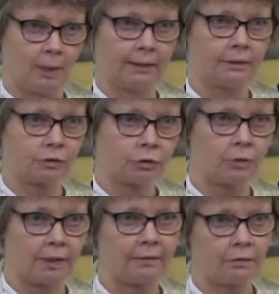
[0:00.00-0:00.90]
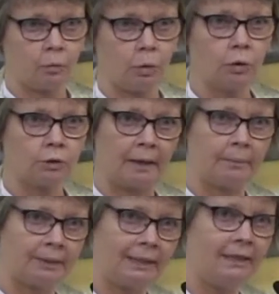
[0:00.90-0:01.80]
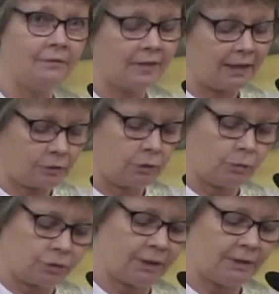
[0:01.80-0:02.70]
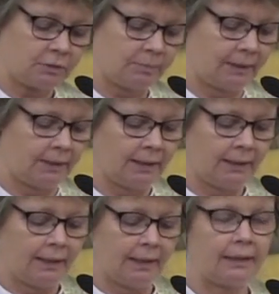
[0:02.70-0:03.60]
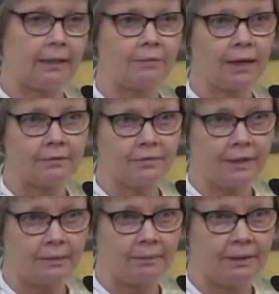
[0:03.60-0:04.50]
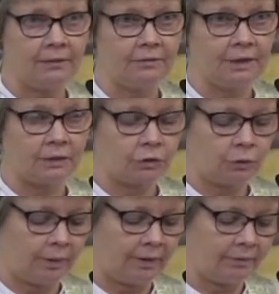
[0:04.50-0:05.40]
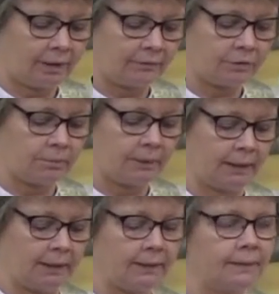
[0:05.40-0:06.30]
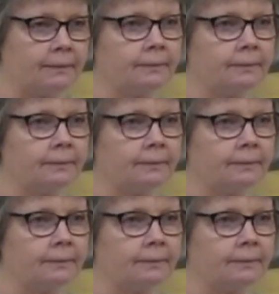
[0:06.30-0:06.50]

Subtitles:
one, so that the world may believe that you sent me and have loved them even as you have loved me.